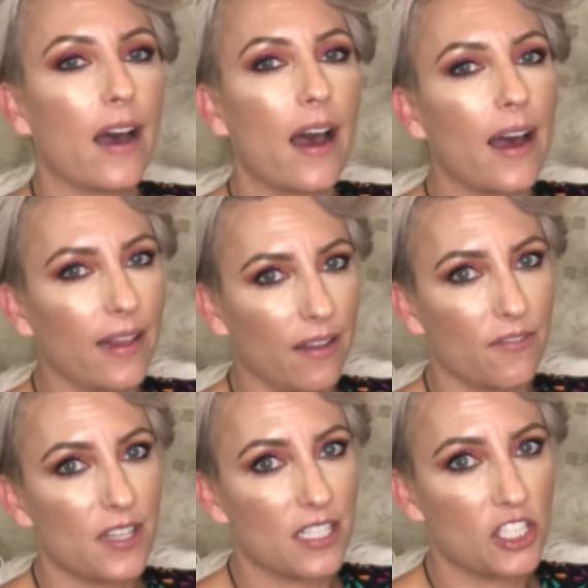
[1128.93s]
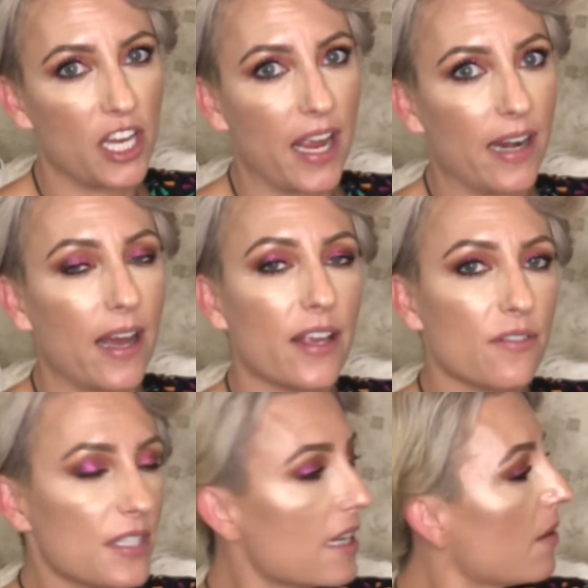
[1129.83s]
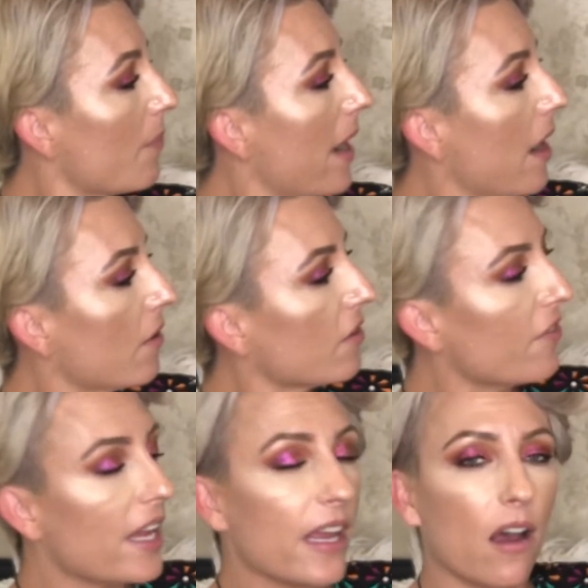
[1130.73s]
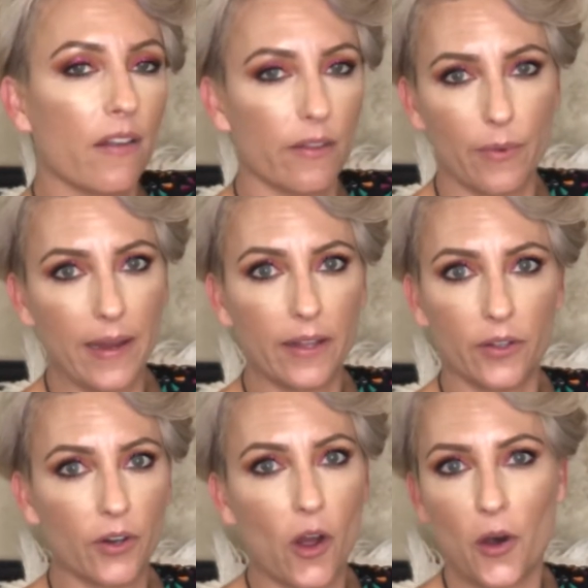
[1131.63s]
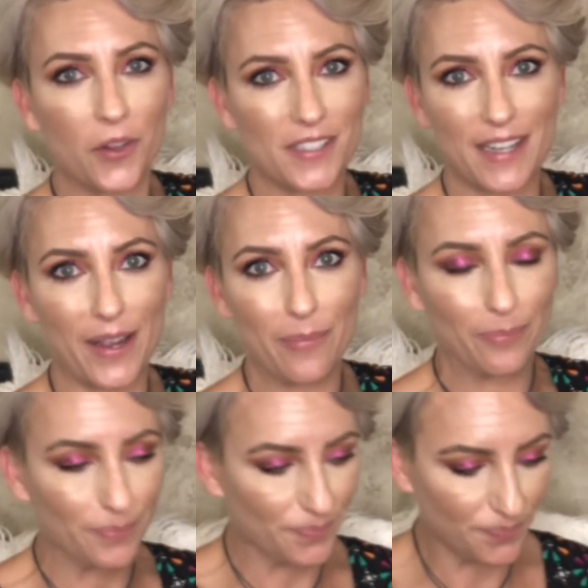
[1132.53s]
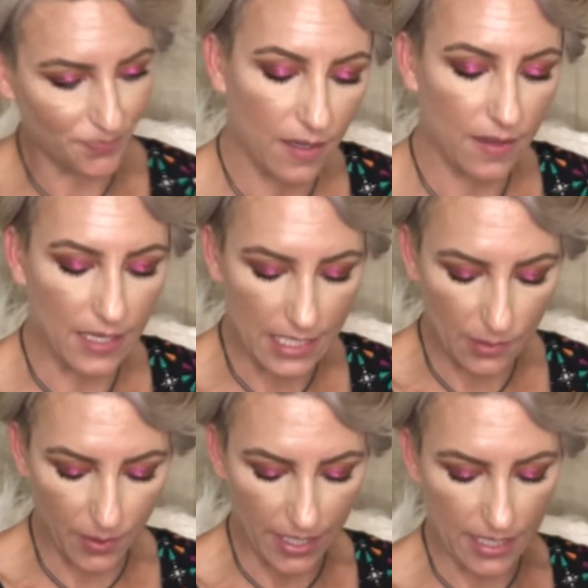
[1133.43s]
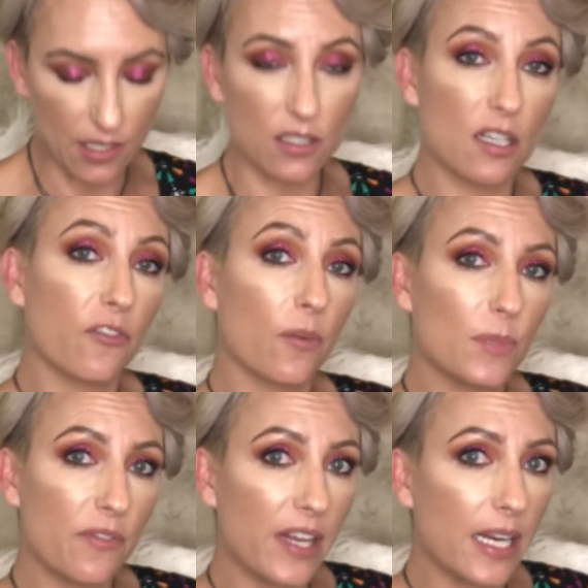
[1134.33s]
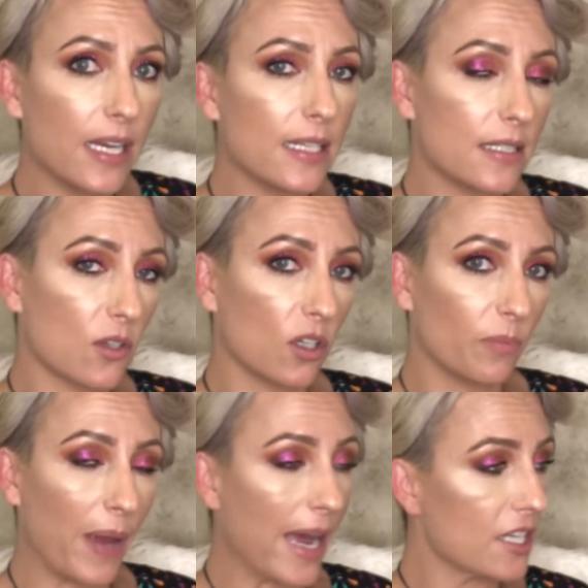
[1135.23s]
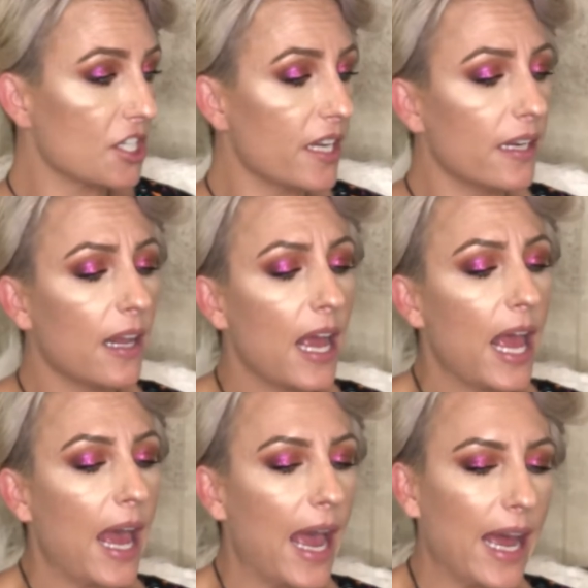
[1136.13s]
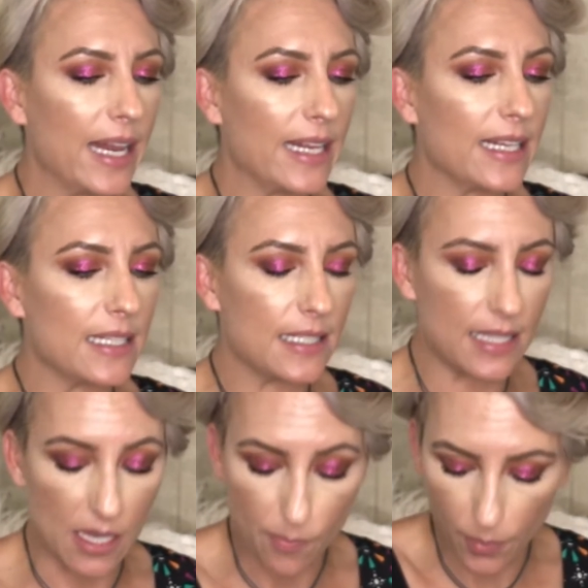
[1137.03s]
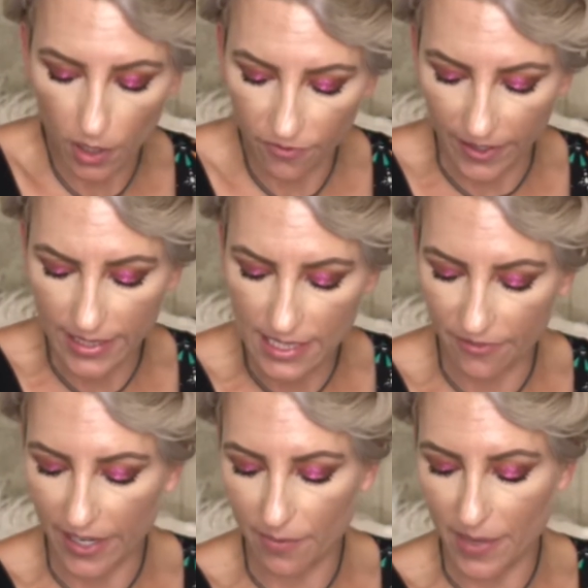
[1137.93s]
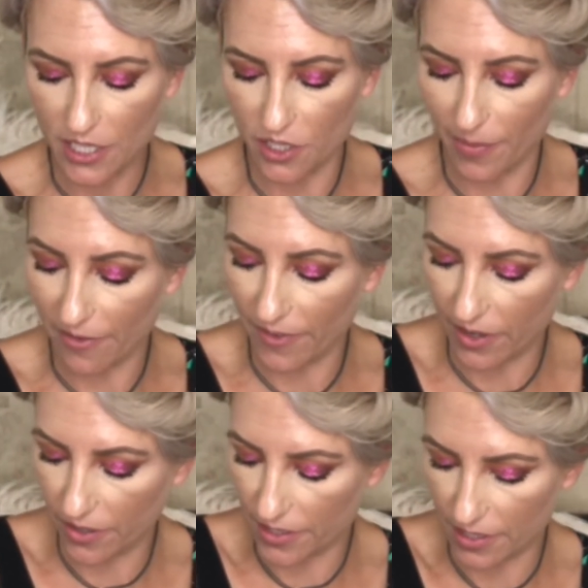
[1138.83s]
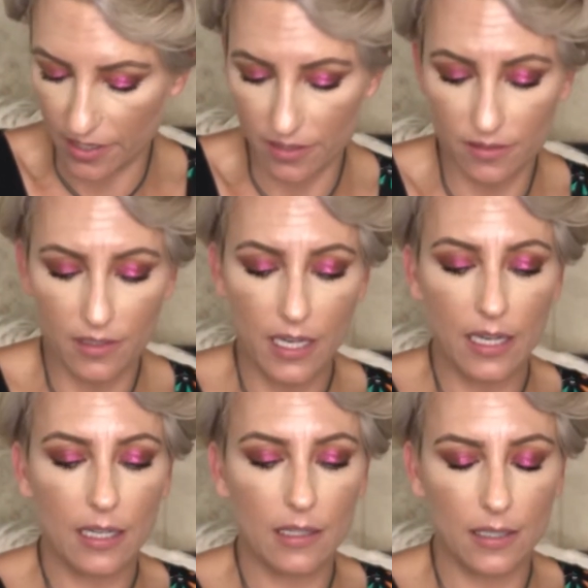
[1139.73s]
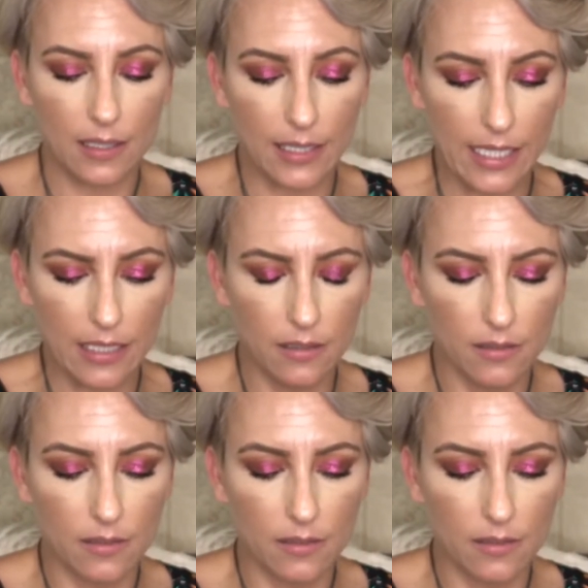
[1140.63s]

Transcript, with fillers: I love this shade. I use it in my outer V on the regular all the time. This one is also from Devinah. It's called Passion, and it is the perfect, if I can make sure my fingers are clean,